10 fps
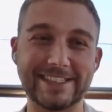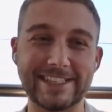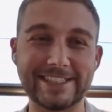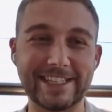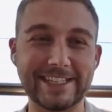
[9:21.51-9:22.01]

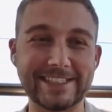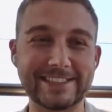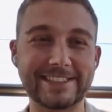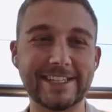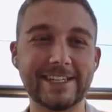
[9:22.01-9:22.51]
delicious,
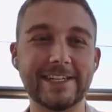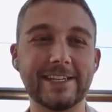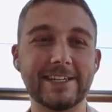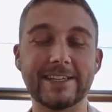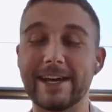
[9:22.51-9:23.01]

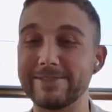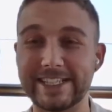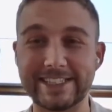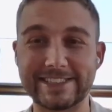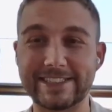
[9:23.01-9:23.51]
loved
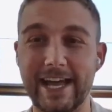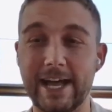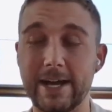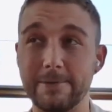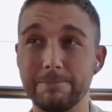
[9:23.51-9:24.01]
it.
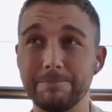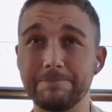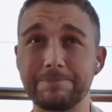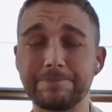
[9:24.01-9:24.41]
Um,